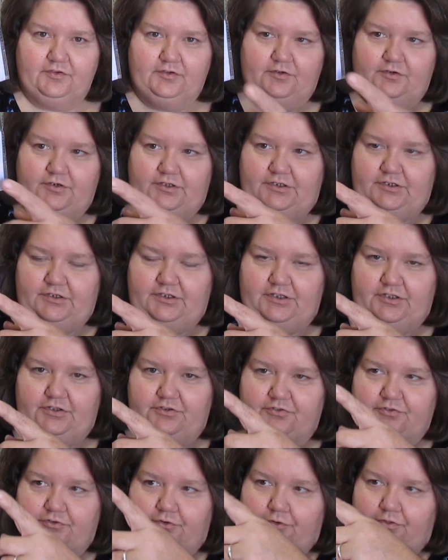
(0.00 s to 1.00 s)
They're an
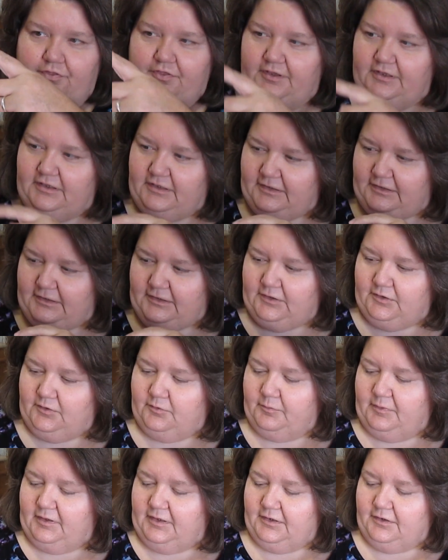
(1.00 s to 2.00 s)
Easter
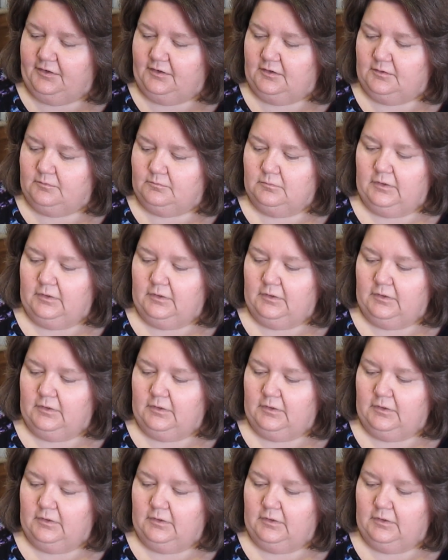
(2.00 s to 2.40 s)
theme and